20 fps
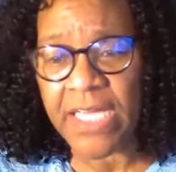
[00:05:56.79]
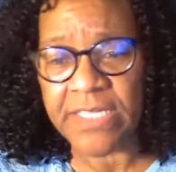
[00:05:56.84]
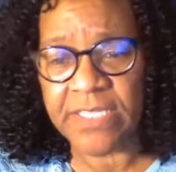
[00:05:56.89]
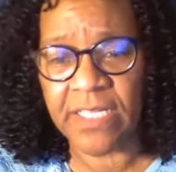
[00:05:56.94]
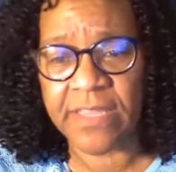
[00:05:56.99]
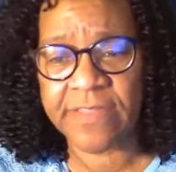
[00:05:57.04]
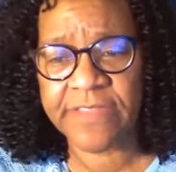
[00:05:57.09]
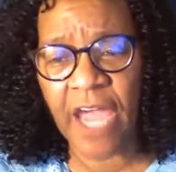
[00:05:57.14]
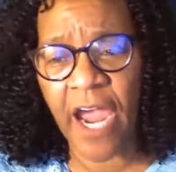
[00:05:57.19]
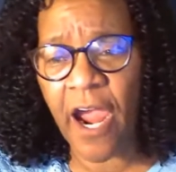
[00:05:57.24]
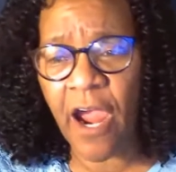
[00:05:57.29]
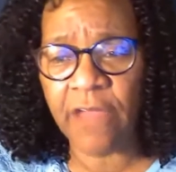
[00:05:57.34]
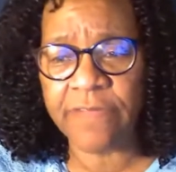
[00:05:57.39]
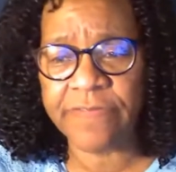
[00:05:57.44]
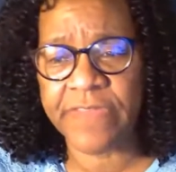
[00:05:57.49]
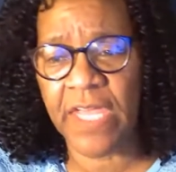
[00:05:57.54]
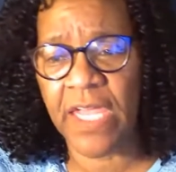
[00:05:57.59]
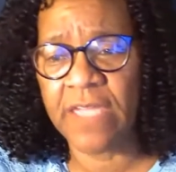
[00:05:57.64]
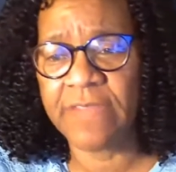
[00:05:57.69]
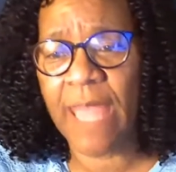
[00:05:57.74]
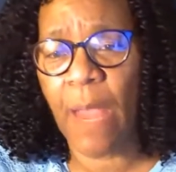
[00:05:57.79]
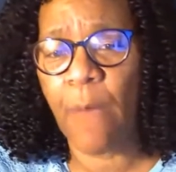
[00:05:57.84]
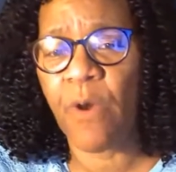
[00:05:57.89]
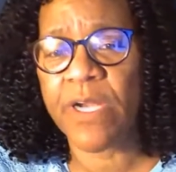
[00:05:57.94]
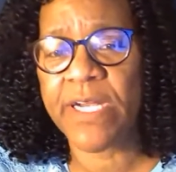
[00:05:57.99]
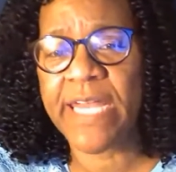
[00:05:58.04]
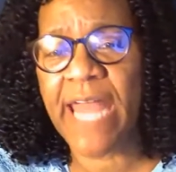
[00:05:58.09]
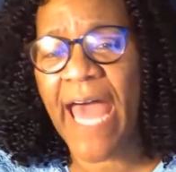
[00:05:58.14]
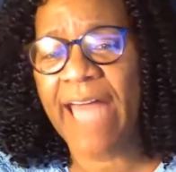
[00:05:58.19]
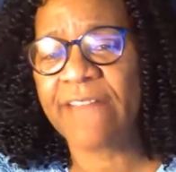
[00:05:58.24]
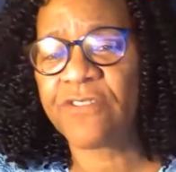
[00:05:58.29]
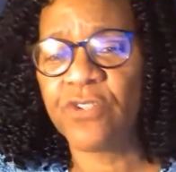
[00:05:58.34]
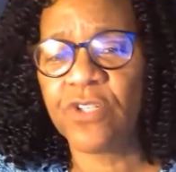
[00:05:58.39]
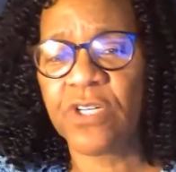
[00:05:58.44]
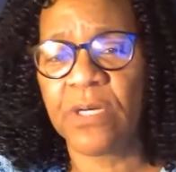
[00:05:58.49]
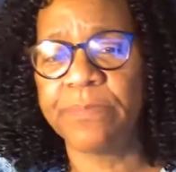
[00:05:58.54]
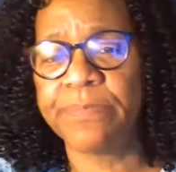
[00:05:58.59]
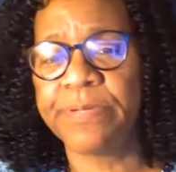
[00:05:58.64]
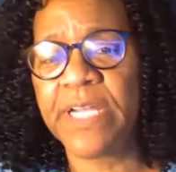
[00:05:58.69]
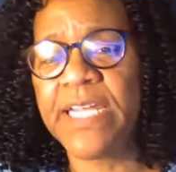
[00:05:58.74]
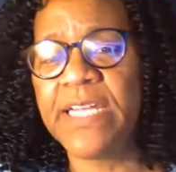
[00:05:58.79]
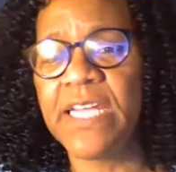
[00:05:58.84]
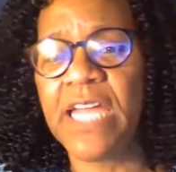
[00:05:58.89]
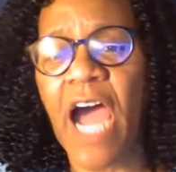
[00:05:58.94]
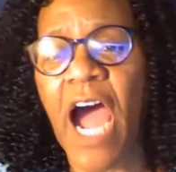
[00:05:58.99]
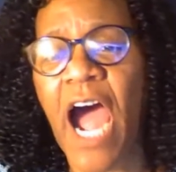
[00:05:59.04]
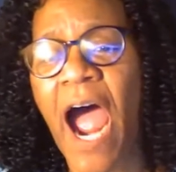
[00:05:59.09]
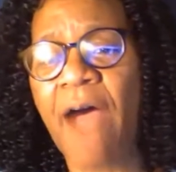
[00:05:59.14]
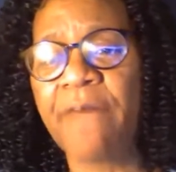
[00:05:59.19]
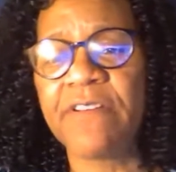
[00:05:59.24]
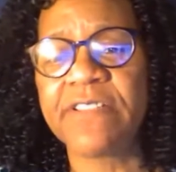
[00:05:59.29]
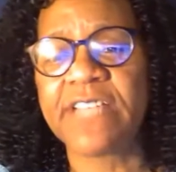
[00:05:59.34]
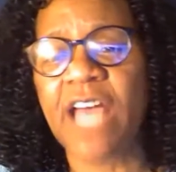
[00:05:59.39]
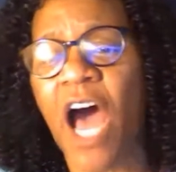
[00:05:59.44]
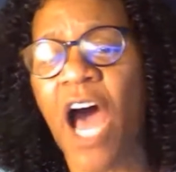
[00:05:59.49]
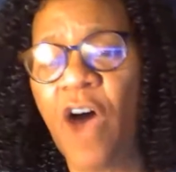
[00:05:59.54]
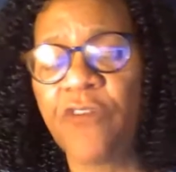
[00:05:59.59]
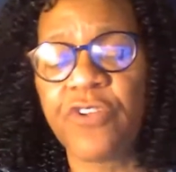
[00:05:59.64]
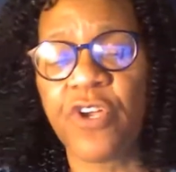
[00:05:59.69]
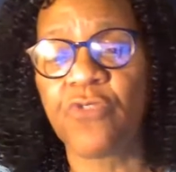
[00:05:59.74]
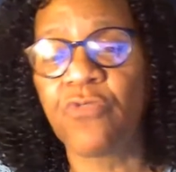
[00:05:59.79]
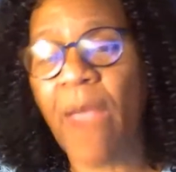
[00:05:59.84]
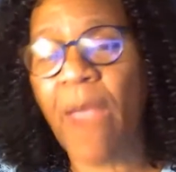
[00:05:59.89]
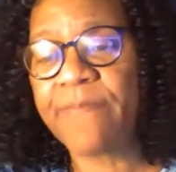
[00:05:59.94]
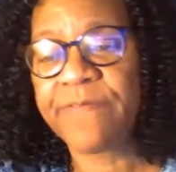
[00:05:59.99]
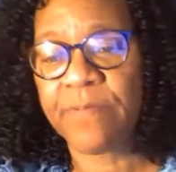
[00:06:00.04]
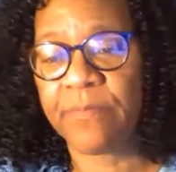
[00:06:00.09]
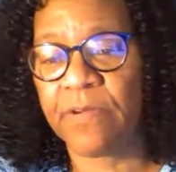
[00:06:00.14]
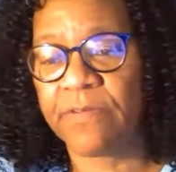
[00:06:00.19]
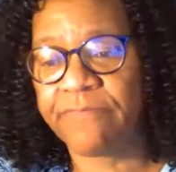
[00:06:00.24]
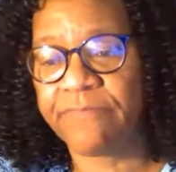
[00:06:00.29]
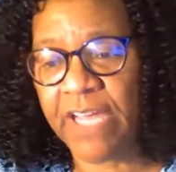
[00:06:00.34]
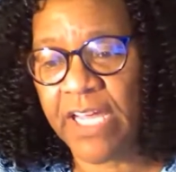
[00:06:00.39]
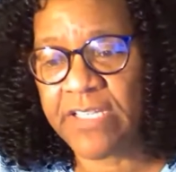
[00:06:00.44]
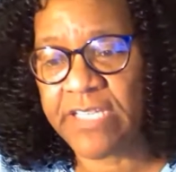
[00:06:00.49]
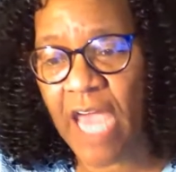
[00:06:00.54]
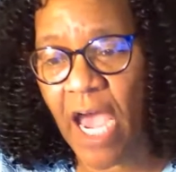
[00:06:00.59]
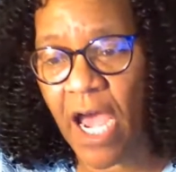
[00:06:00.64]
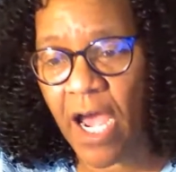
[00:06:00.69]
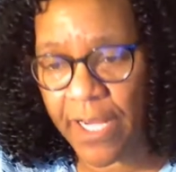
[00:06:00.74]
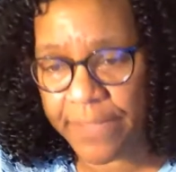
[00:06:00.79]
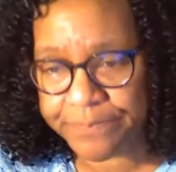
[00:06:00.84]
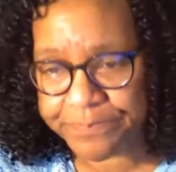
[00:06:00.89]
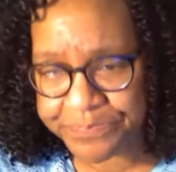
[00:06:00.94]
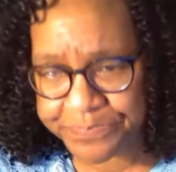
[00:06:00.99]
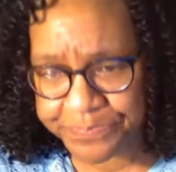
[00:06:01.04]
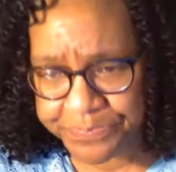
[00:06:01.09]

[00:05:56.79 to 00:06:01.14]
The third thing, they were not to completely harvest all the grapes from a vineyard.